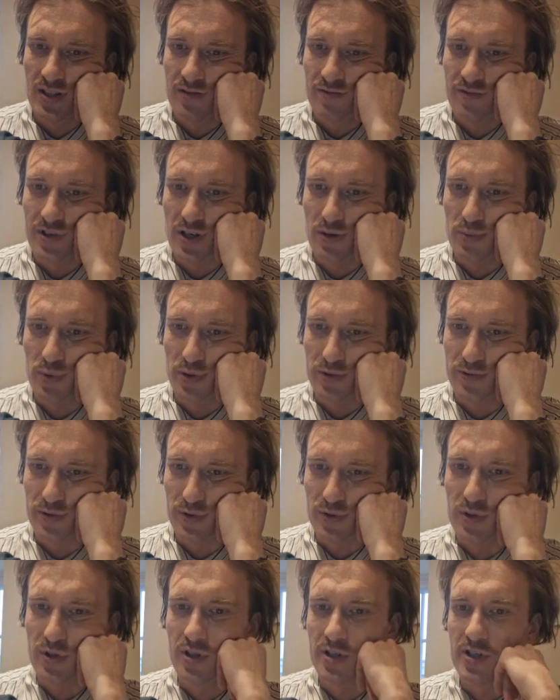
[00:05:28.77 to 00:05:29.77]
Very beautiful
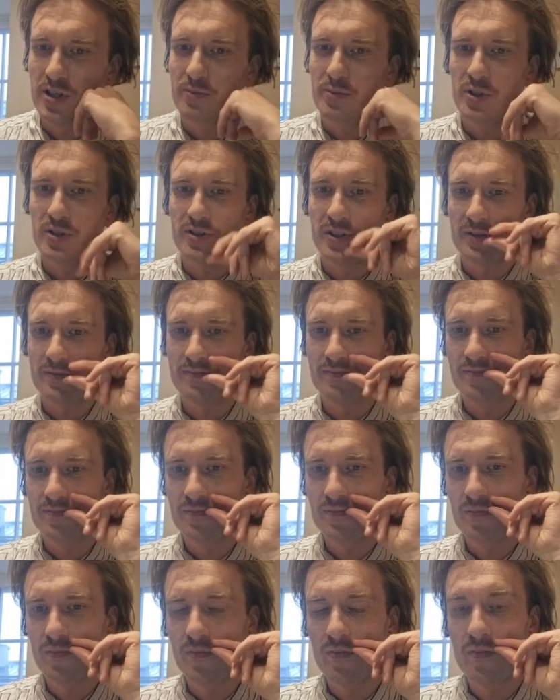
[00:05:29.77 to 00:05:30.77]
corner building.
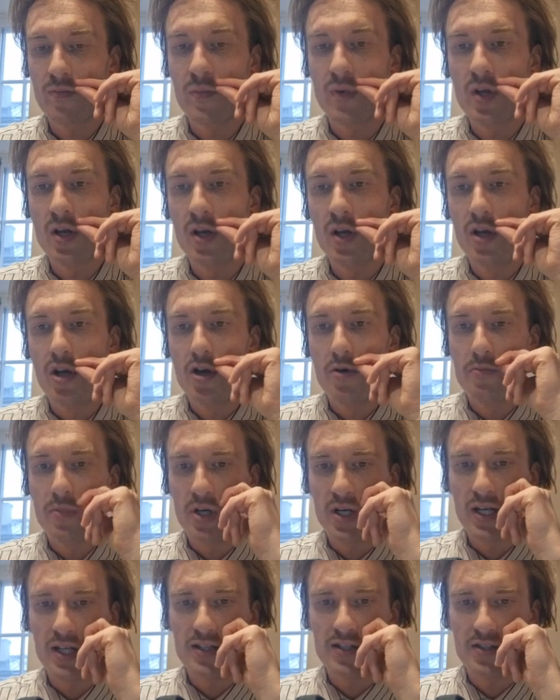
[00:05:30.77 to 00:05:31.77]

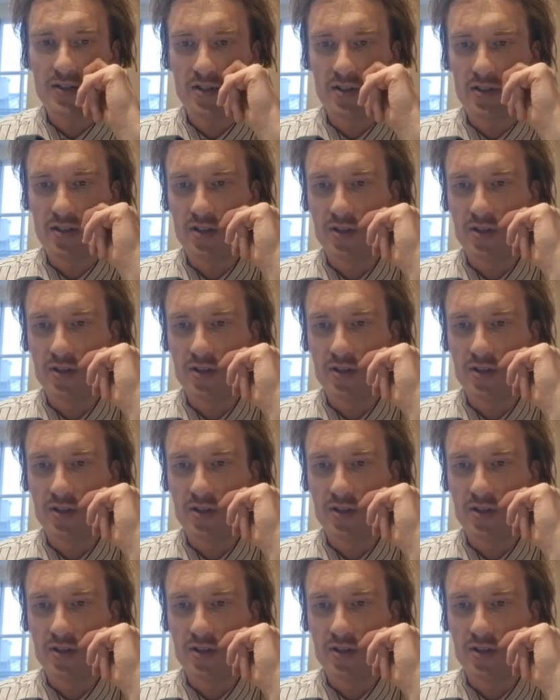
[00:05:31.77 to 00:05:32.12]
But let's not